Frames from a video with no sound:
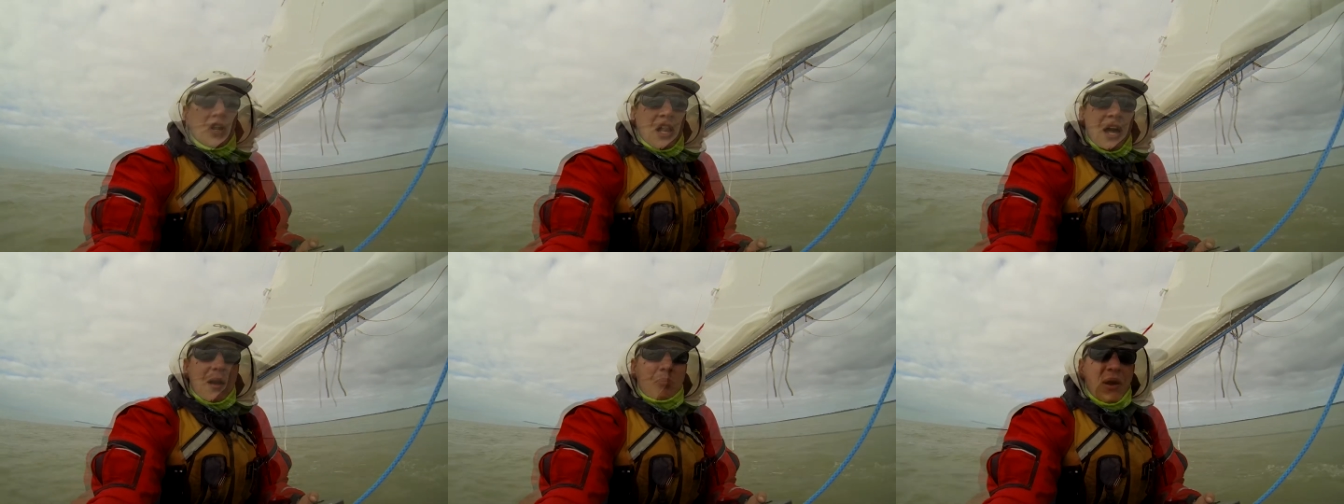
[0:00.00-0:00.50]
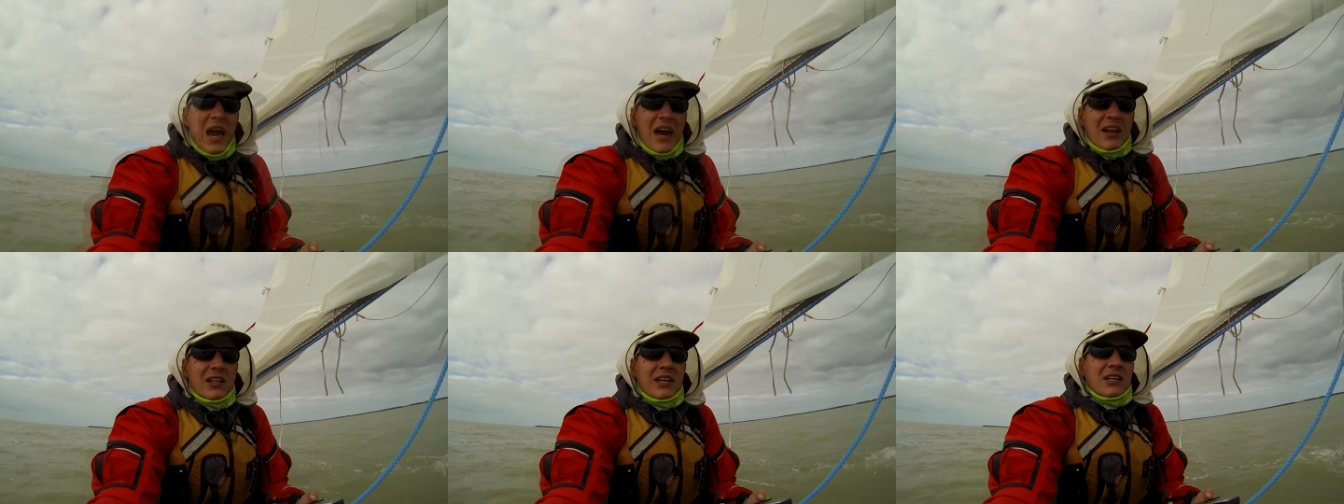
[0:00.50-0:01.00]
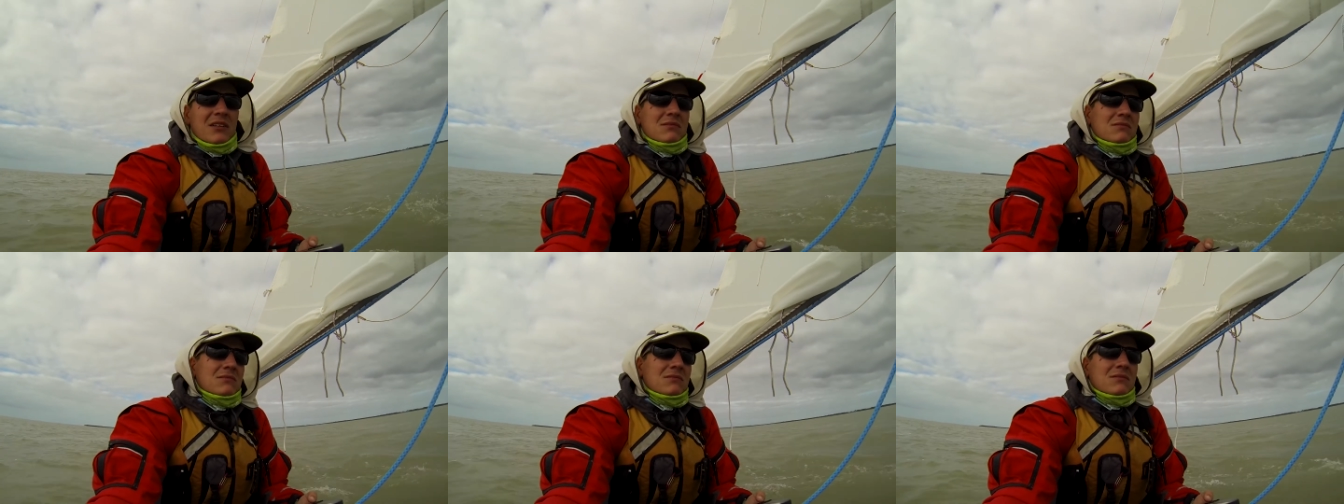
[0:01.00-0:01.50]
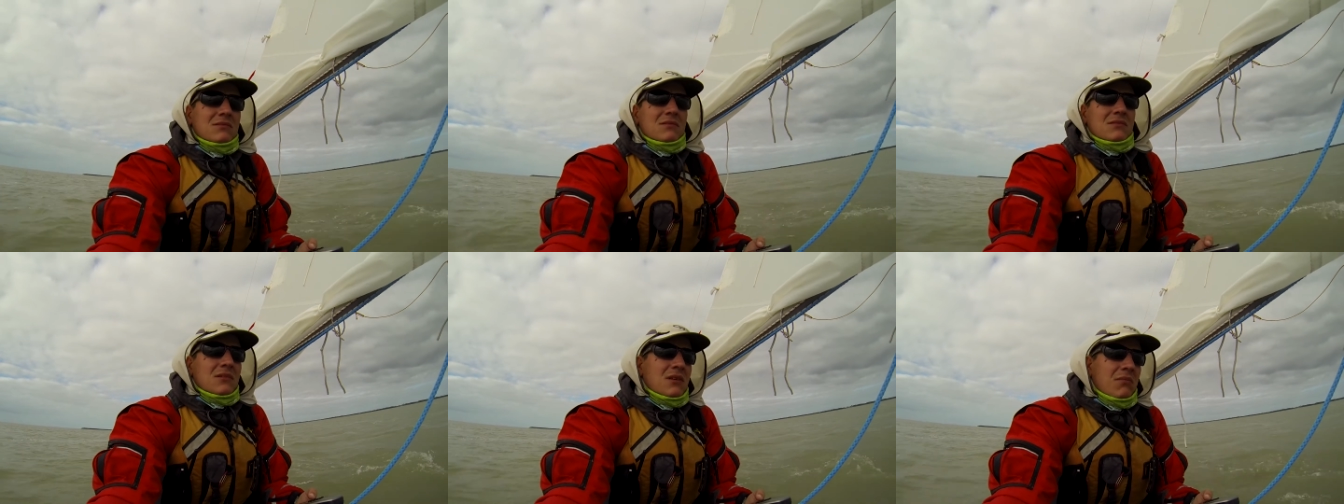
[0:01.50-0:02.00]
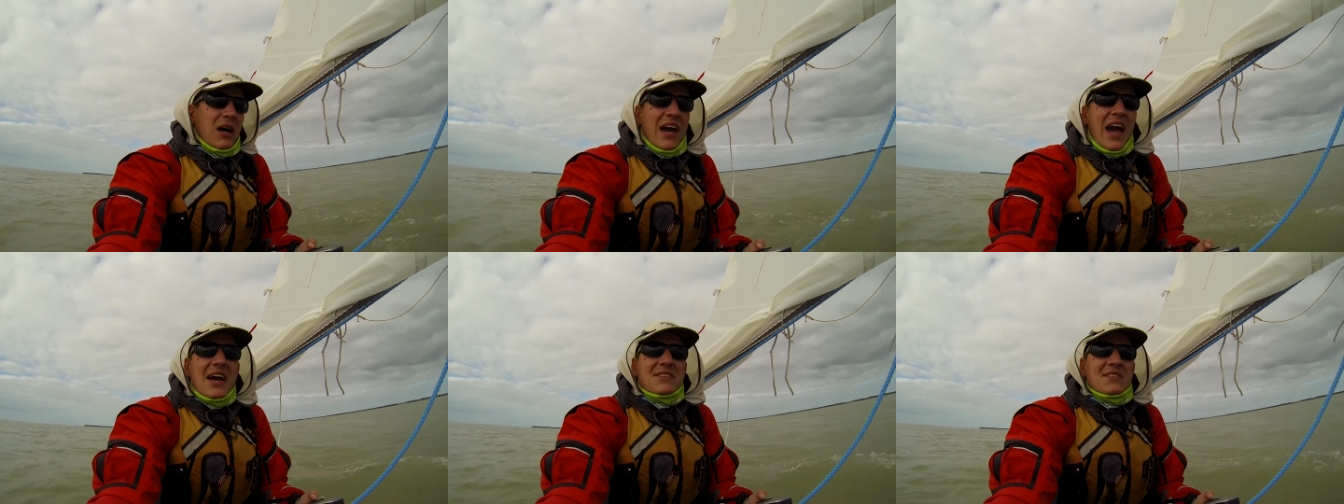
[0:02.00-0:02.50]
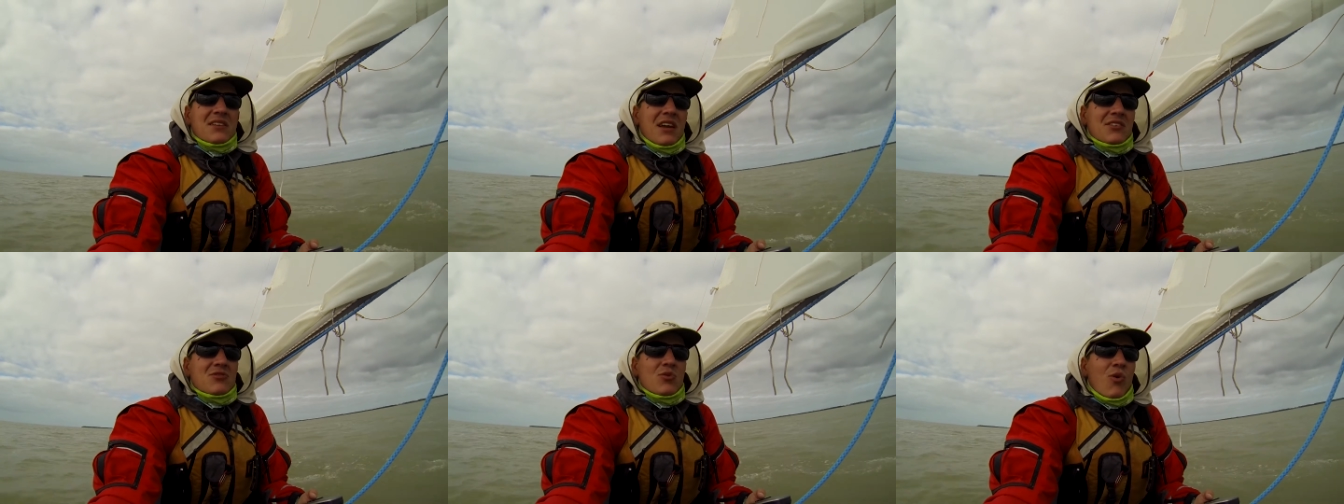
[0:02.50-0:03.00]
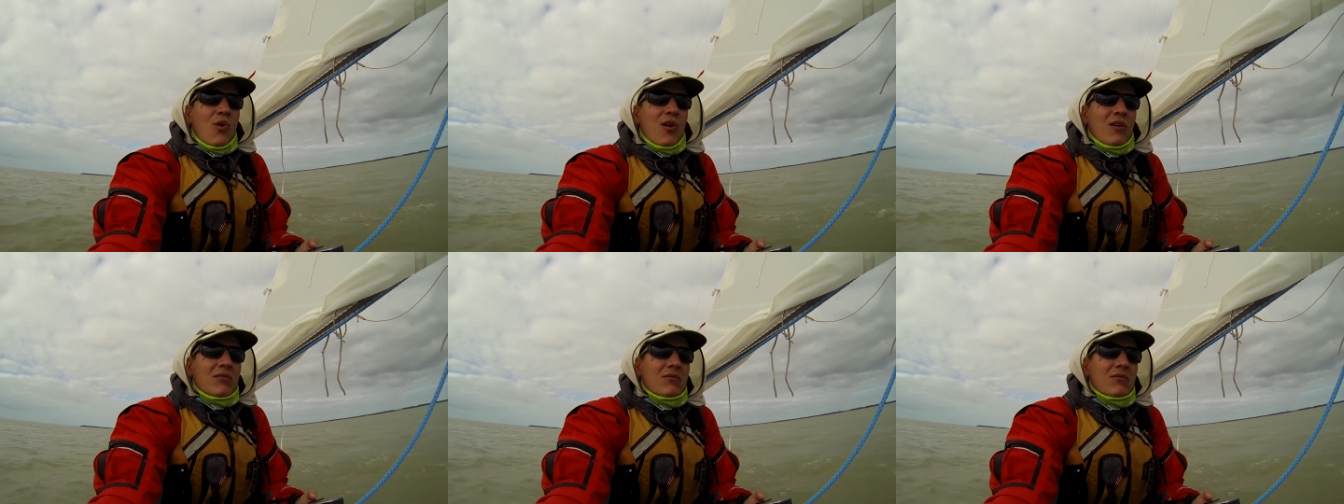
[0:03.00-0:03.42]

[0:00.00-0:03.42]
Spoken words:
a lot of paddling. My ass is kind of sore.